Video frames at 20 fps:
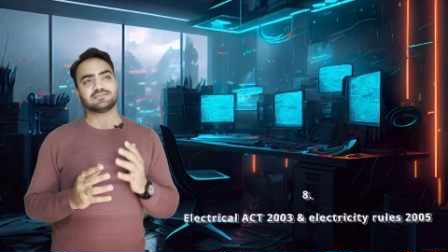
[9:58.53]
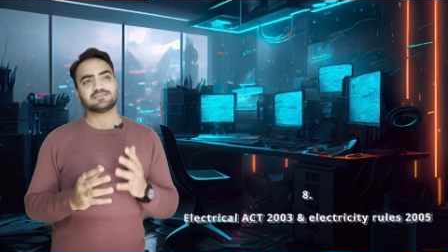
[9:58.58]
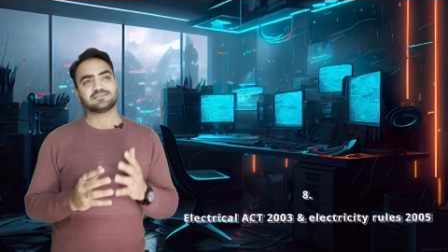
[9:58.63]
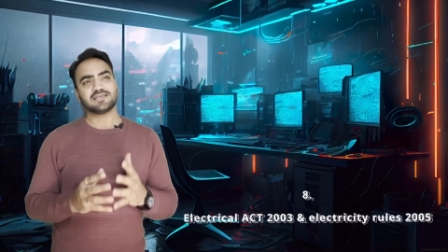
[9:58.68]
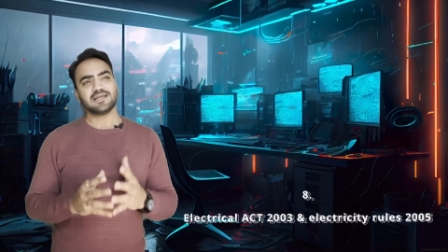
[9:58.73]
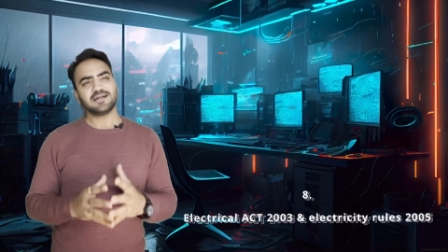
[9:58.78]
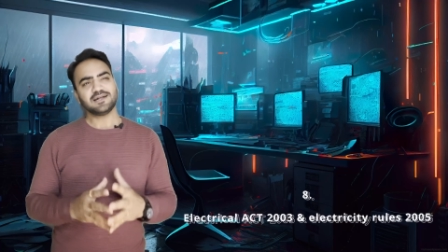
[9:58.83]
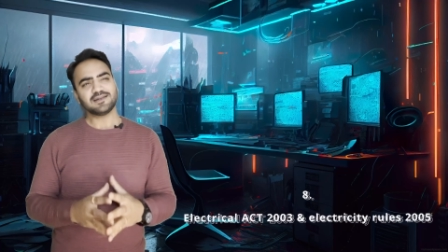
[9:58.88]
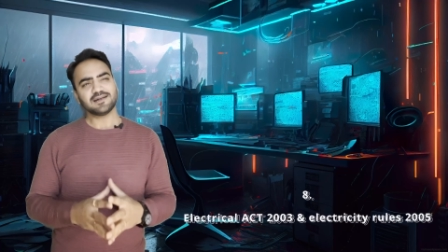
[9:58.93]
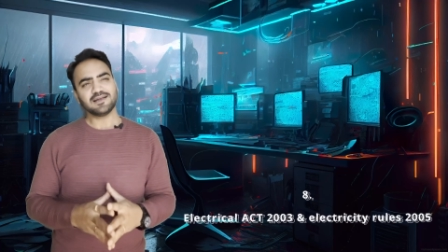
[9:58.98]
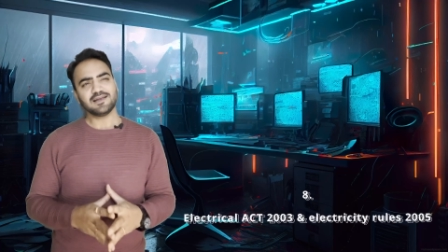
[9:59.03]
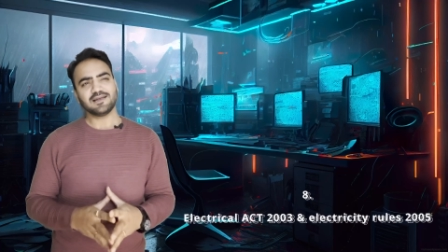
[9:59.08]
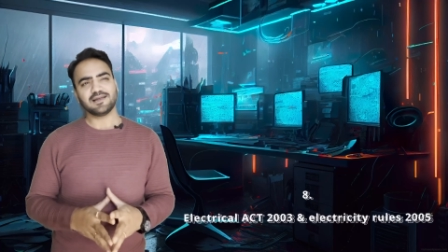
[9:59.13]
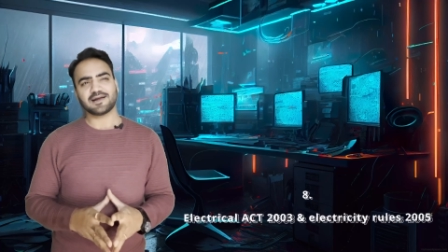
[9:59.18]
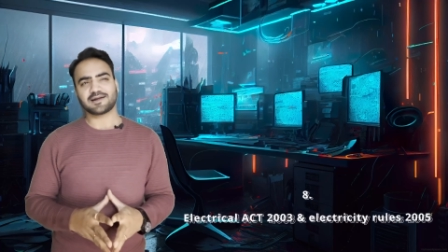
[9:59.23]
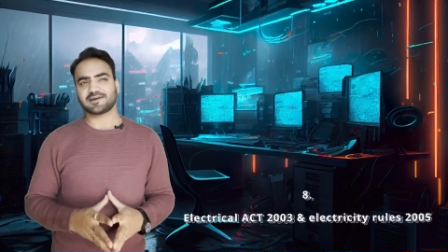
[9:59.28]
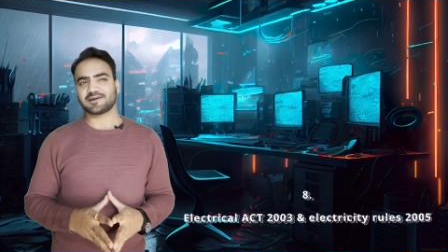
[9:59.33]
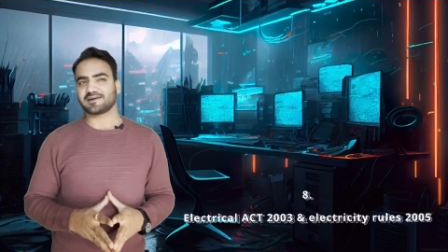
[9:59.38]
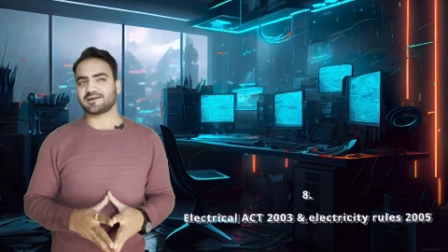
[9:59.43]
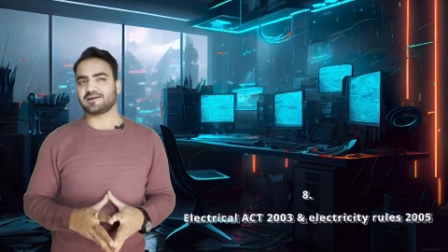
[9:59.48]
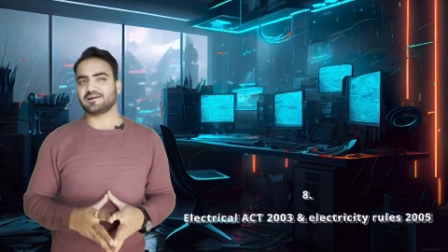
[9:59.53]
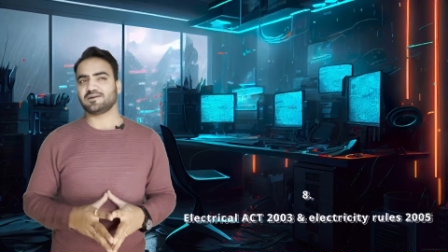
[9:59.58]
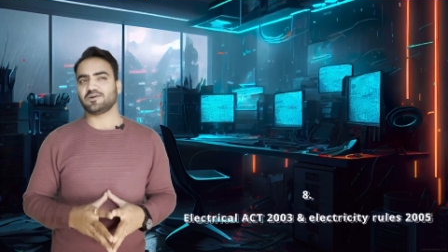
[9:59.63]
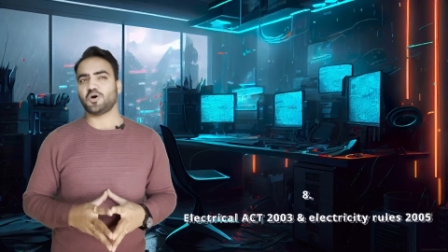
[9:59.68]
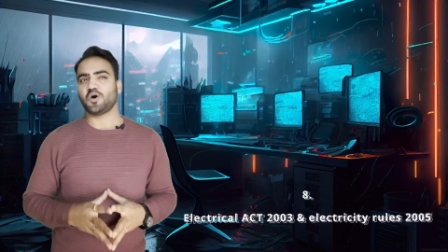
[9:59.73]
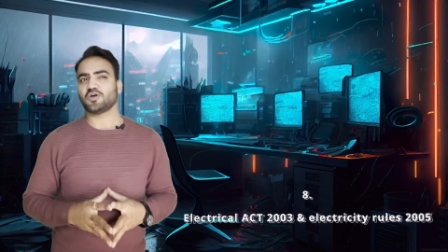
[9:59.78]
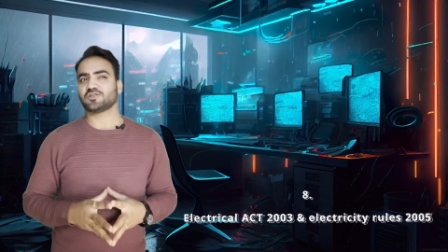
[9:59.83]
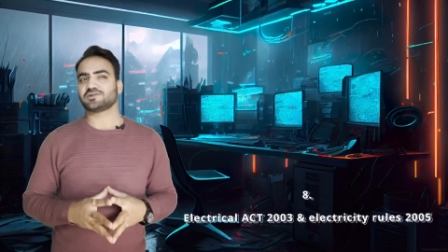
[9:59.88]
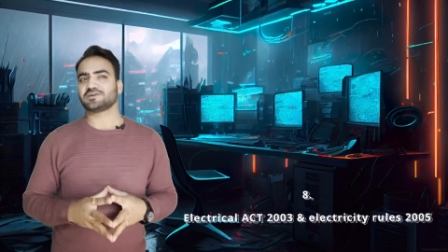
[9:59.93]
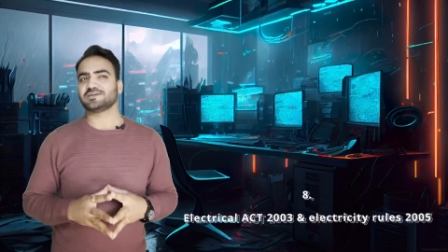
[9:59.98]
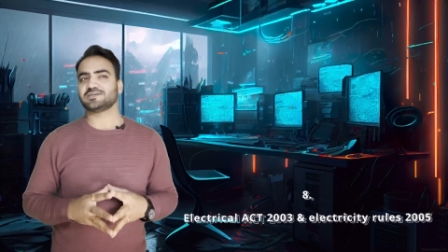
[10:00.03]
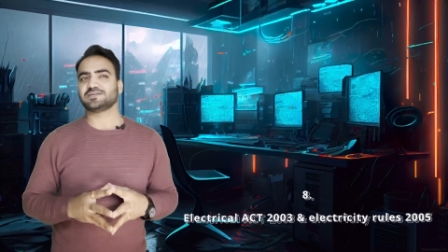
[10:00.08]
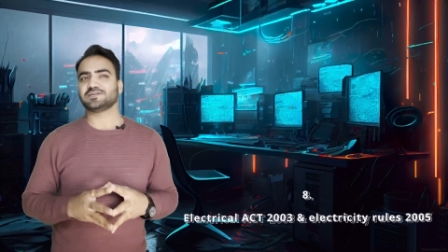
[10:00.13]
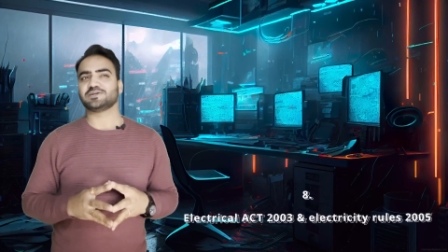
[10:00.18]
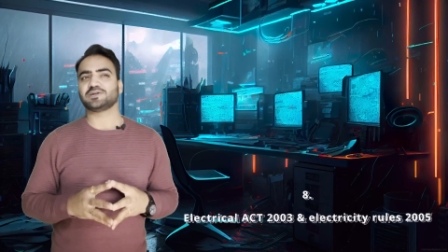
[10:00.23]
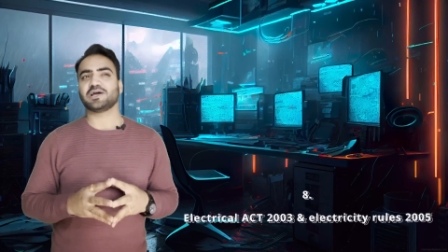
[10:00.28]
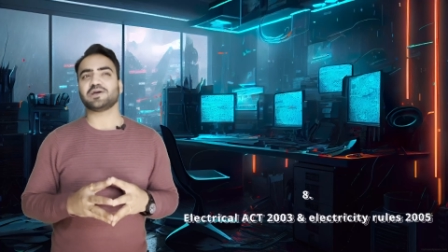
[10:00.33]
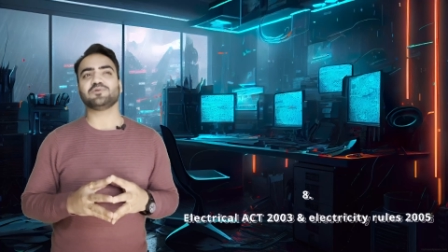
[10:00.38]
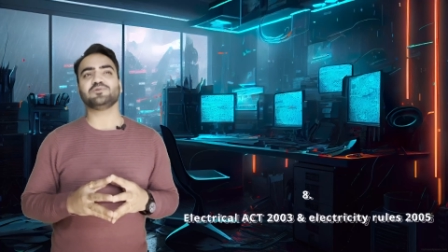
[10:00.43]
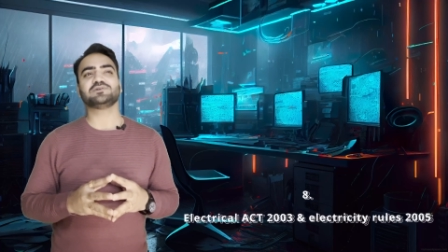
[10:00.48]
Central Electrical Authority
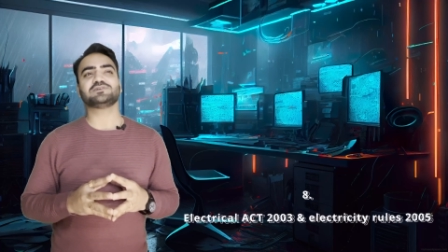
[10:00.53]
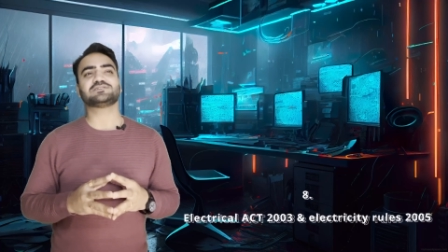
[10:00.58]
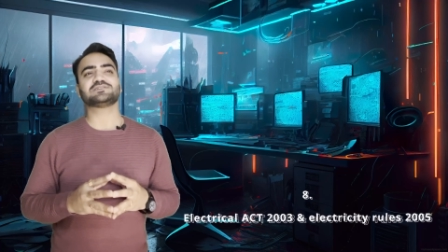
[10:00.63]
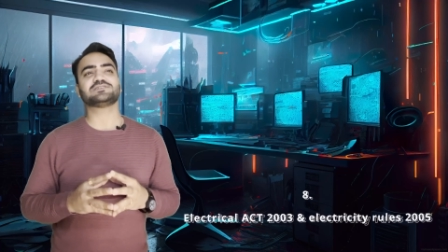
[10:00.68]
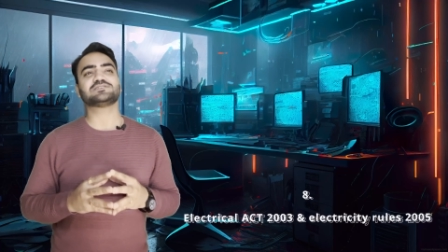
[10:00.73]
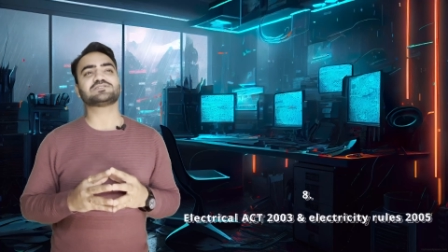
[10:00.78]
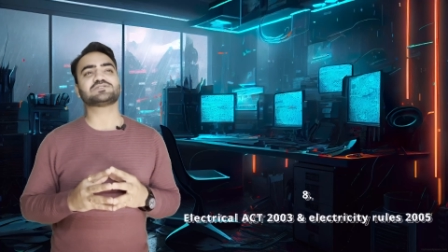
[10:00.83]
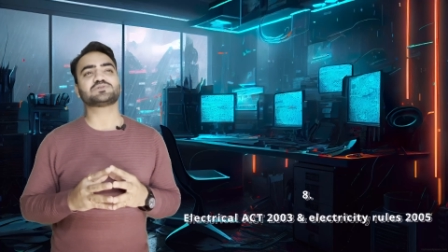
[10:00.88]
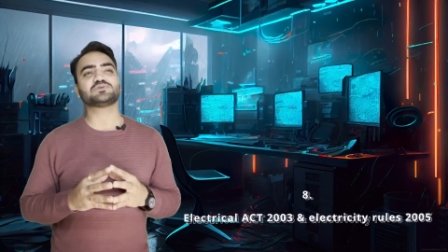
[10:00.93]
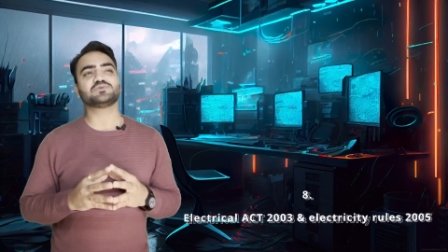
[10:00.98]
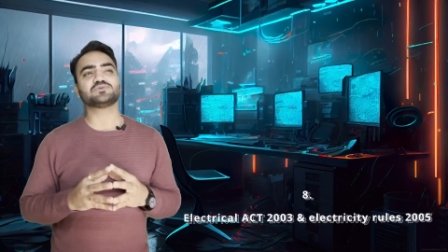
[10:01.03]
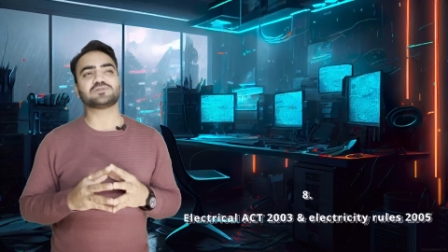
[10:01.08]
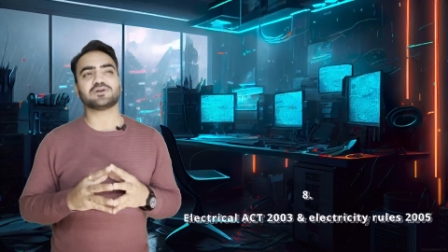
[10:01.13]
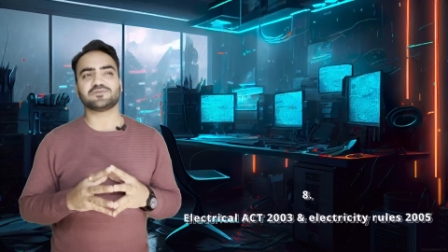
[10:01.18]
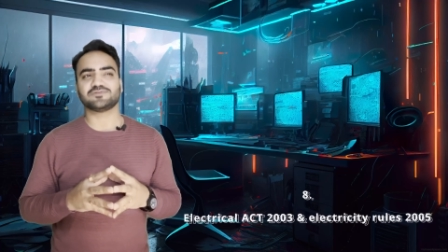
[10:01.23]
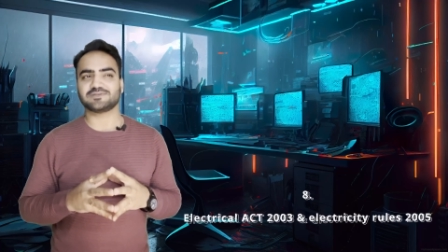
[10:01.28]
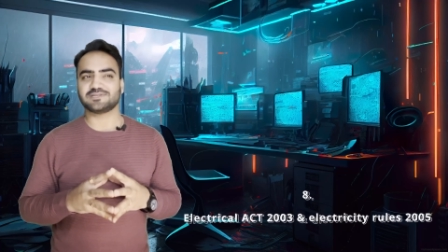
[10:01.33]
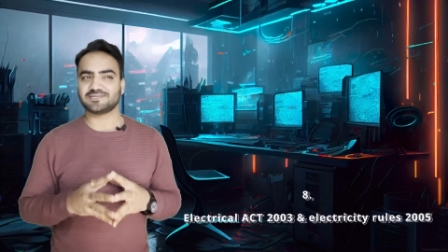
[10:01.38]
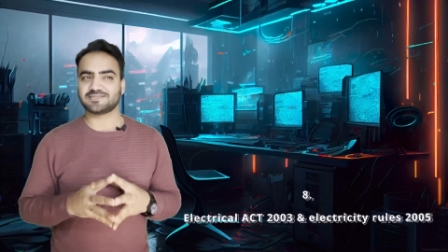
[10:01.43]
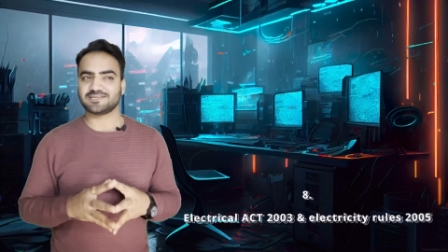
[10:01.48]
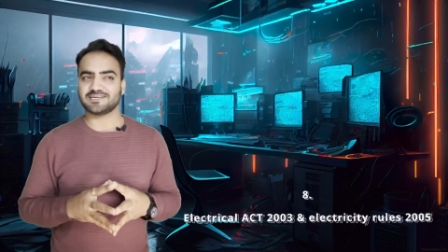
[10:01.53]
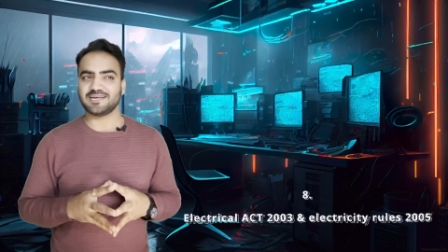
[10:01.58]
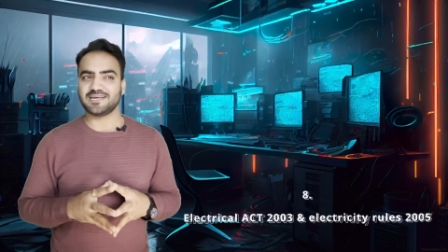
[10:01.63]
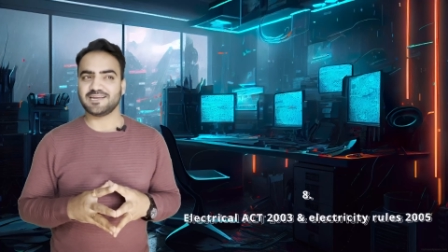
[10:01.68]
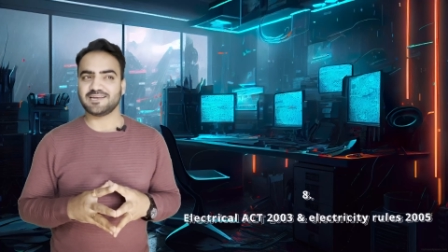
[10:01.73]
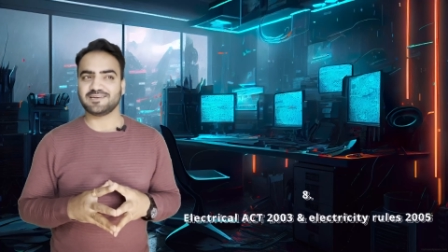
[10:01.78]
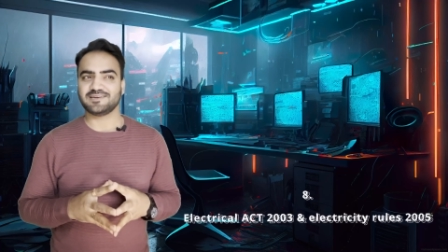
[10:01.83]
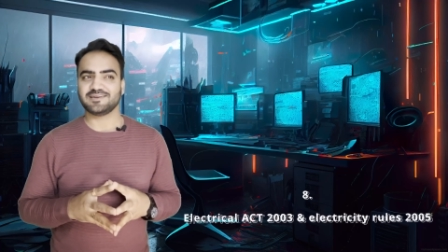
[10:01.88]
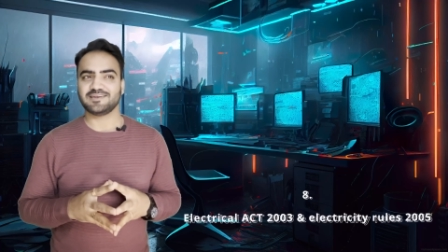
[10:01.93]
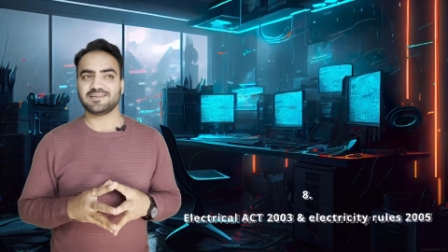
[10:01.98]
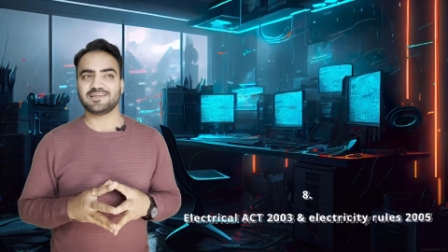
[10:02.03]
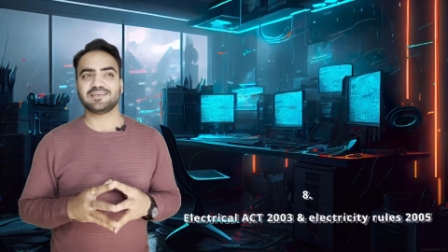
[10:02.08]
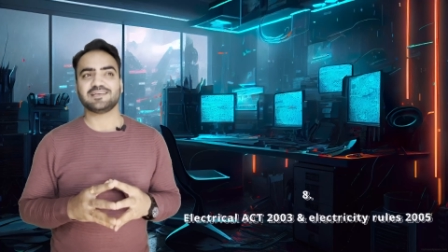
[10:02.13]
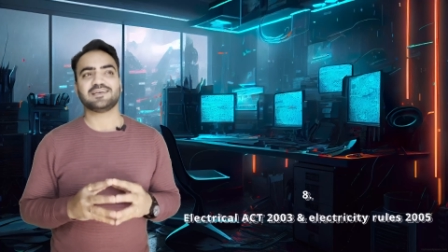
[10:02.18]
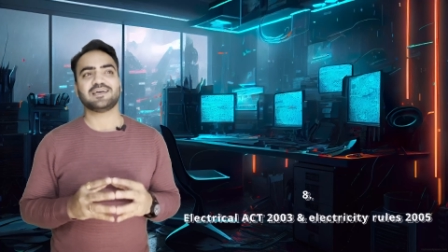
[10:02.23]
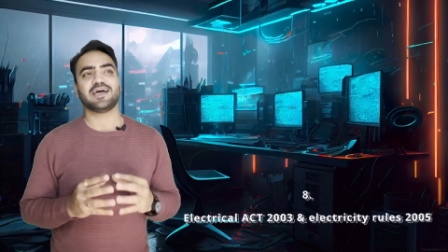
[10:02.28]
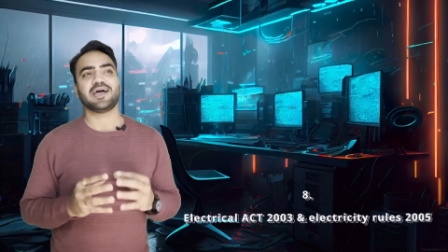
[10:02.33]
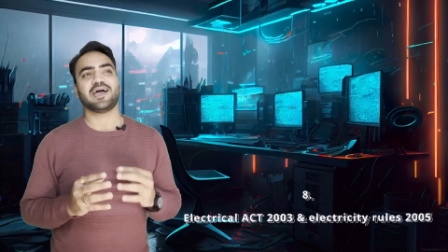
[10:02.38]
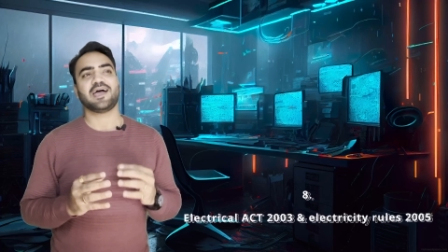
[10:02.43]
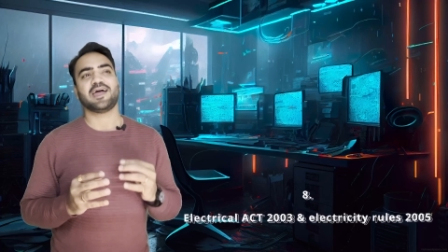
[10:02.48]
Regulations 2010
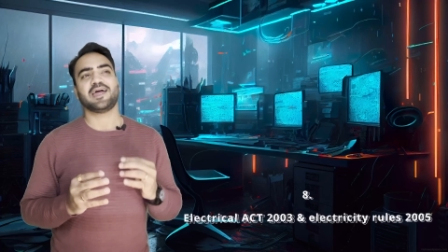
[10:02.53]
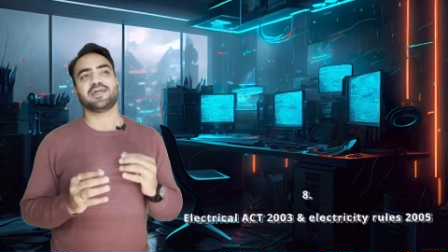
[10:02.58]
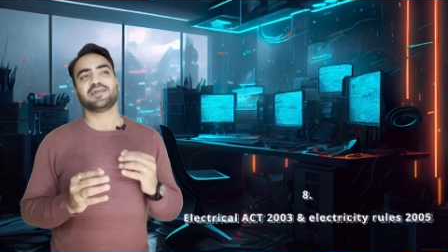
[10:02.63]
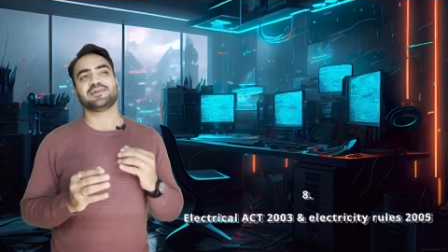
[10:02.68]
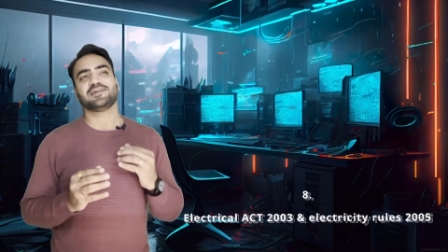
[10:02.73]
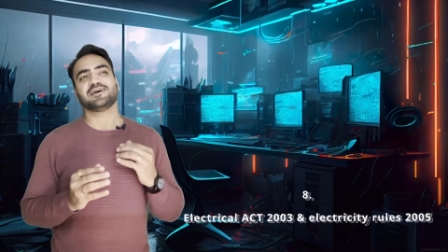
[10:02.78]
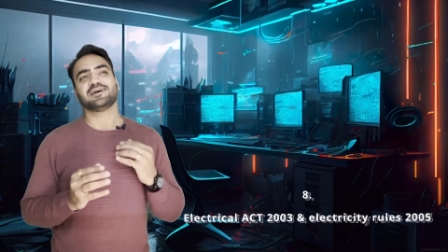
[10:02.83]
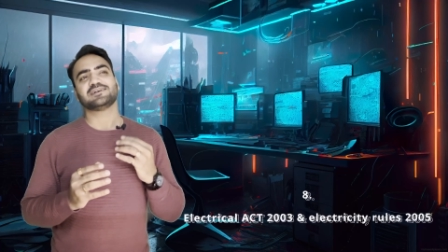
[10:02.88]
and